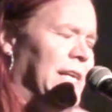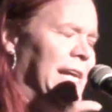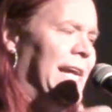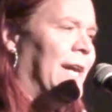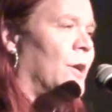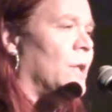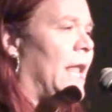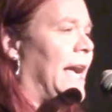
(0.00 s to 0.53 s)

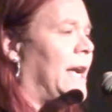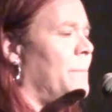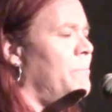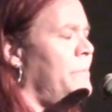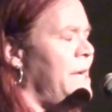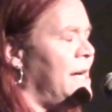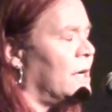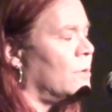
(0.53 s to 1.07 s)
near, like
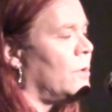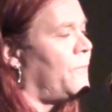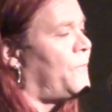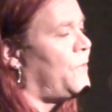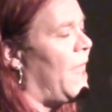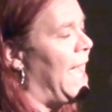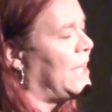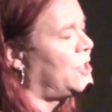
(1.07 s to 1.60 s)
a mere
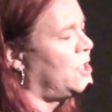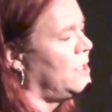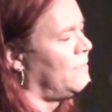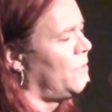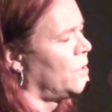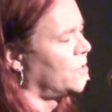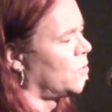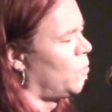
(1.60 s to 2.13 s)
reflection
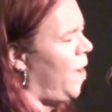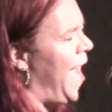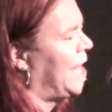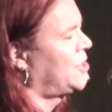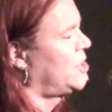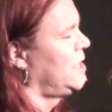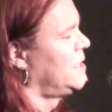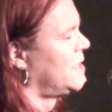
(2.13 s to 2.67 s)
of those
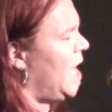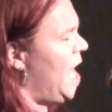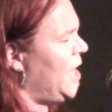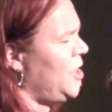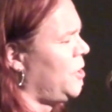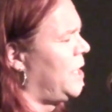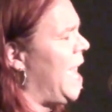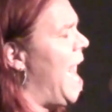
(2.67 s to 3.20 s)

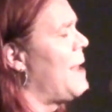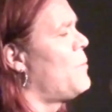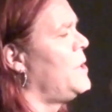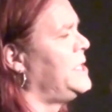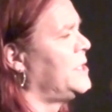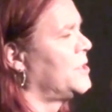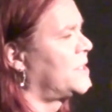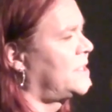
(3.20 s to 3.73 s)
erections you get
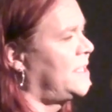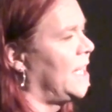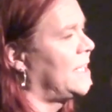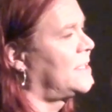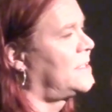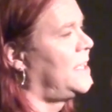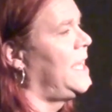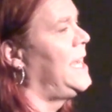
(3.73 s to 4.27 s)
when you're
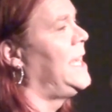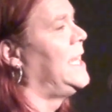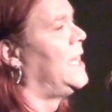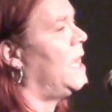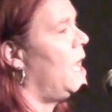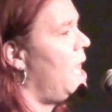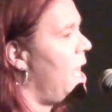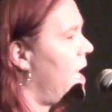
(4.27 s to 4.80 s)

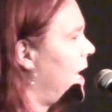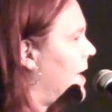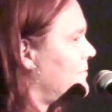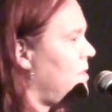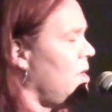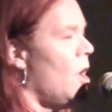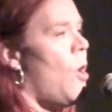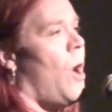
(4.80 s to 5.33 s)
16 and
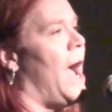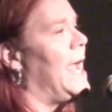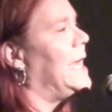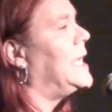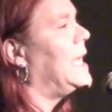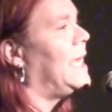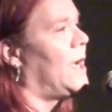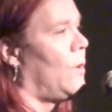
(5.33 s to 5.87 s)
have no
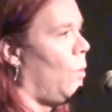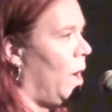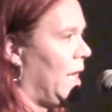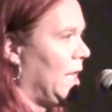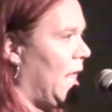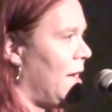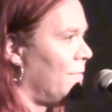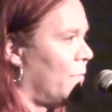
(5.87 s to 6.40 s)
idea
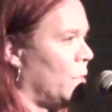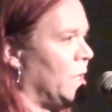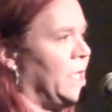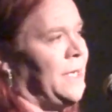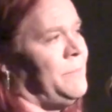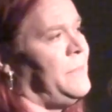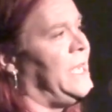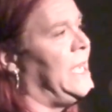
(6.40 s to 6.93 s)
what love
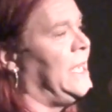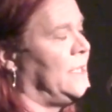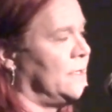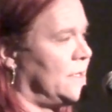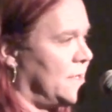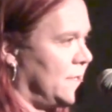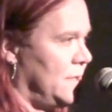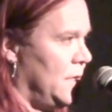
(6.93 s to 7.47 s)
really
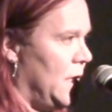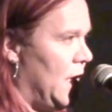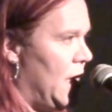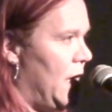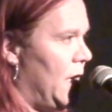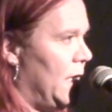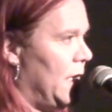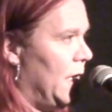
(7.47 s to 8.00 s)
means.
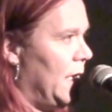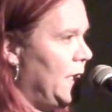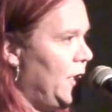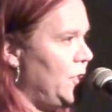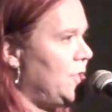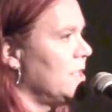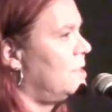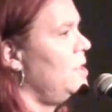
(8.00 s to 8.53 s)

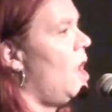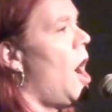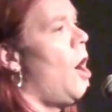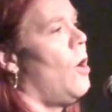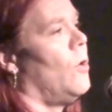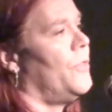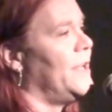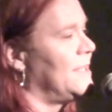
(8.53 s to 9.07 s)
You just
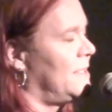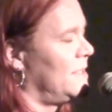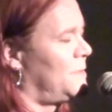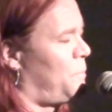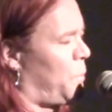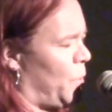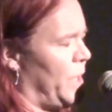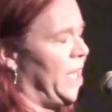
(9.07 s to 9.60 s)
know this
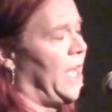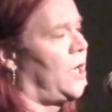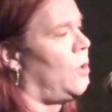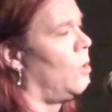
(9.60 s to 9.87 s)
is pretty